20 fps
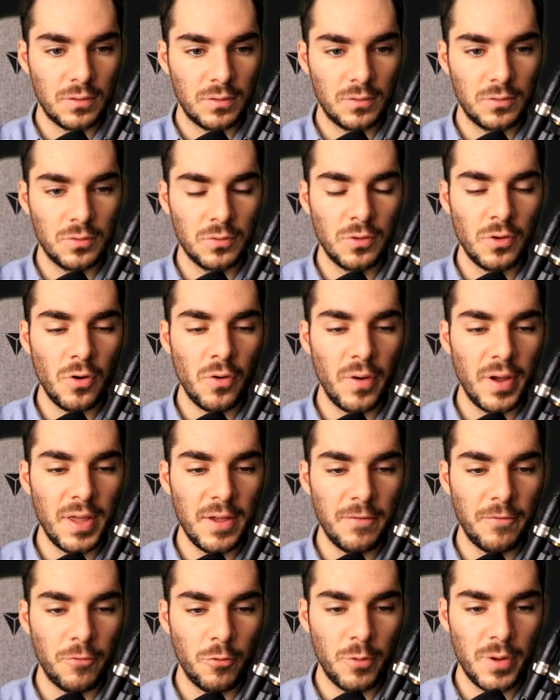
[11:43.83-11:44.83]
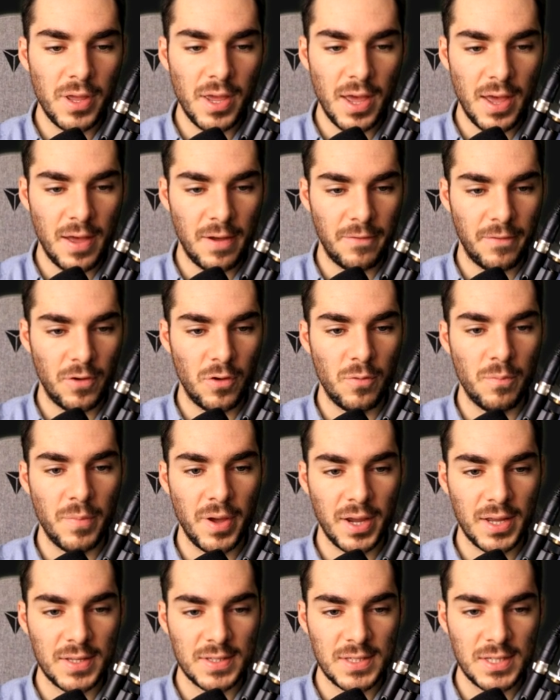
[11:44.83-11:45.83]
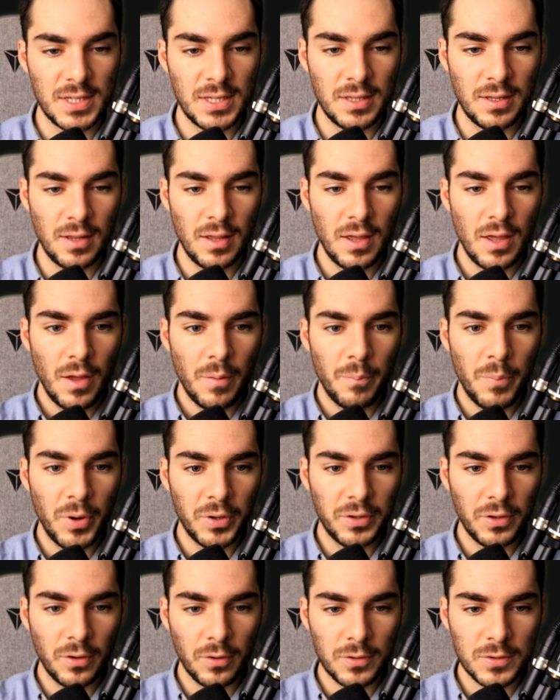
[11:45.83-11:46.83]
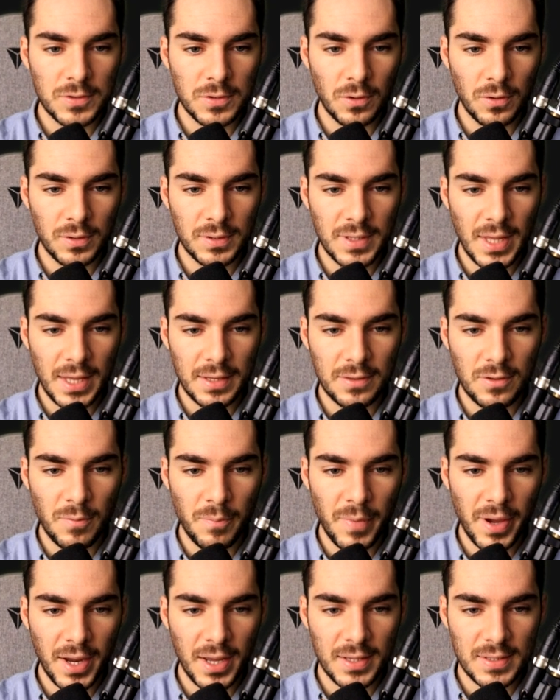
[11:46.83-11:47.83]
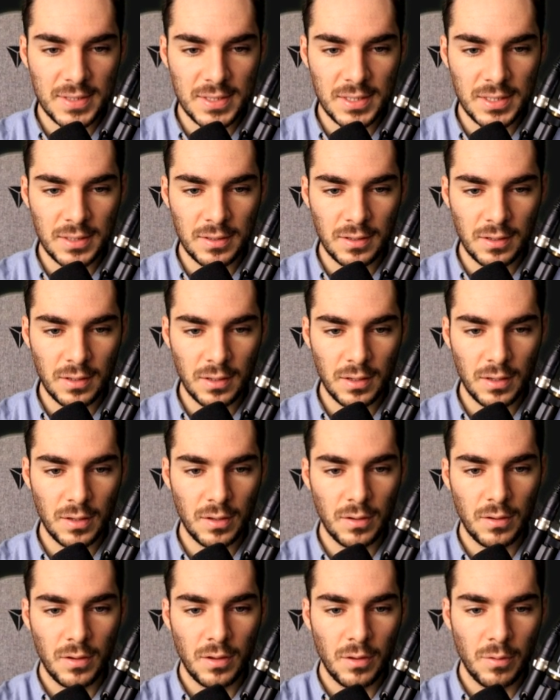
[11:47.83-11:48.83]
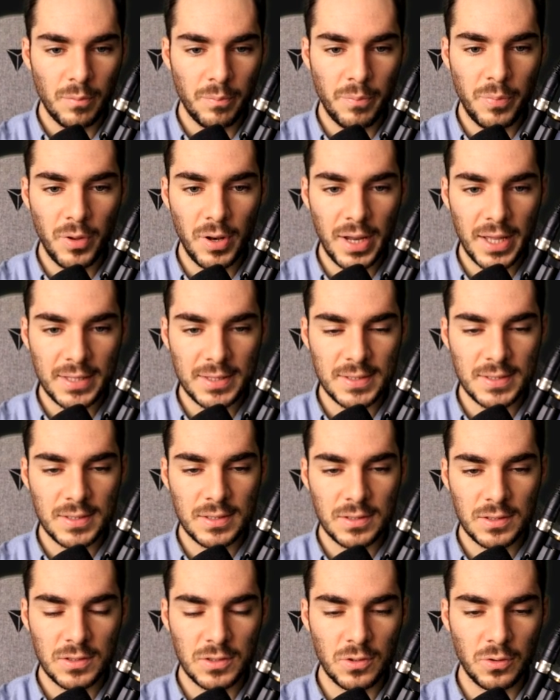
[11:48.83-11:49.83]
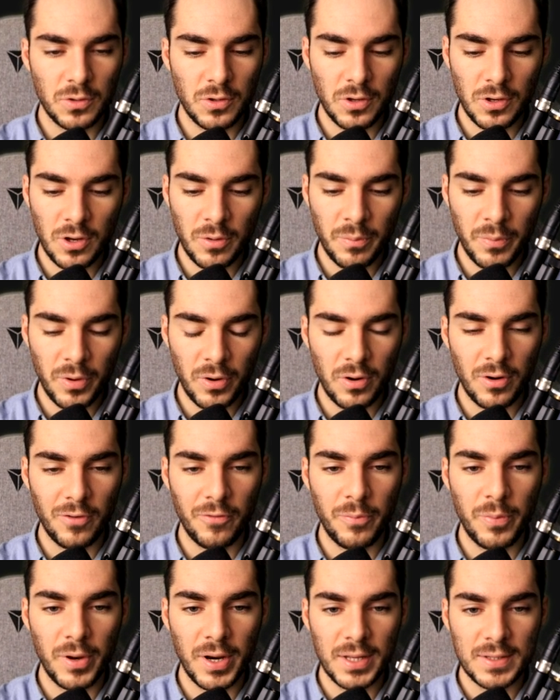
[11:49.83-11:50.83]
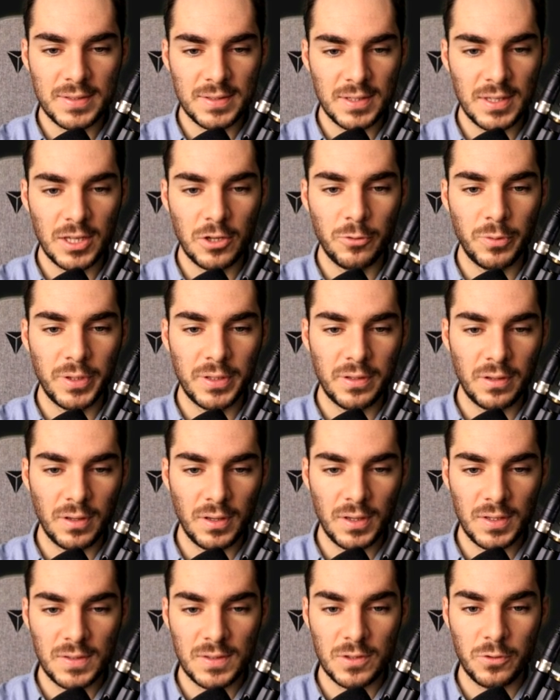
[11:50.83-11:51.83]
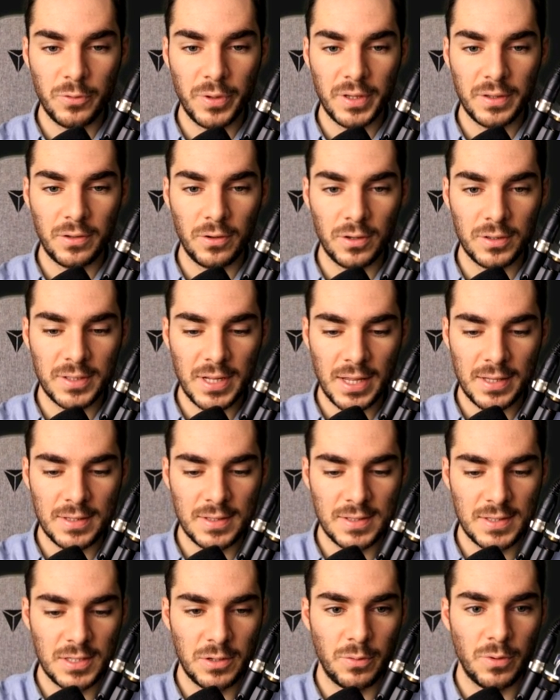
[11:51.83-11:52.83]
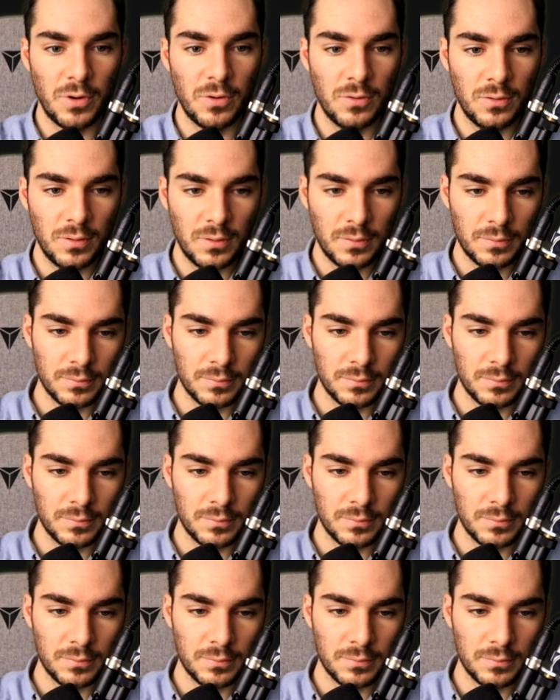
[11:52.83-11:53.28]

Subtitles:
to know if we have a magazine, but also that the magazine bullets, so the number of bullets is greater than 0.